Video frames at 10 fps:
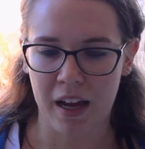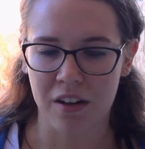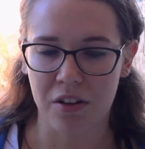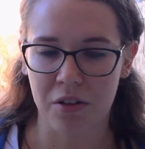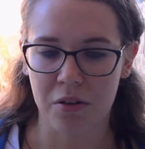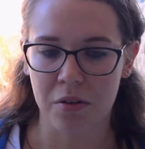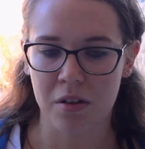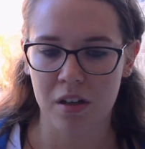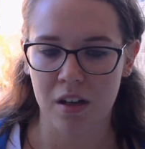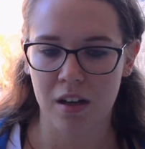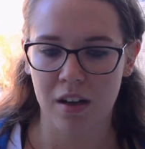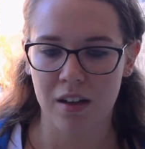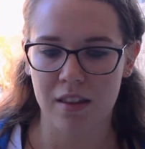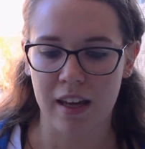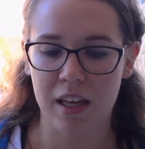I knew
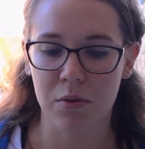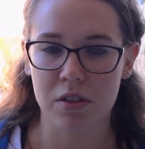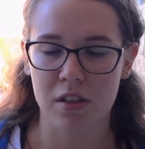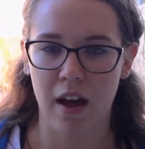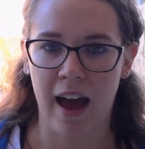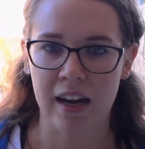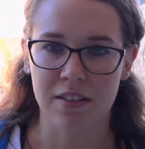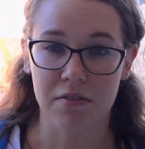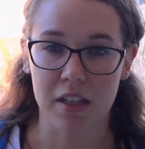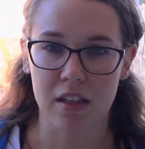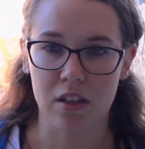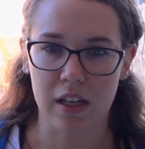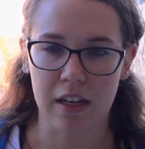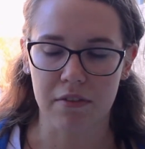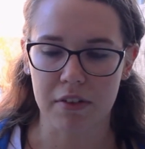that he was actively
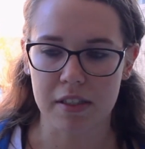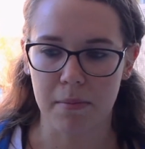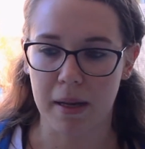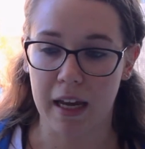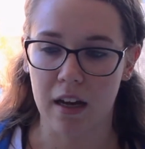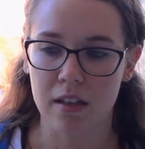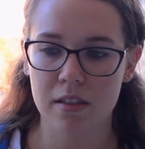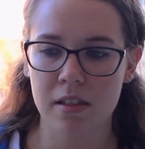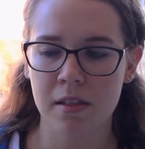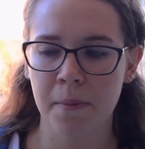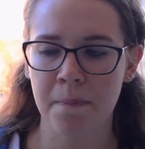looking for somebody else.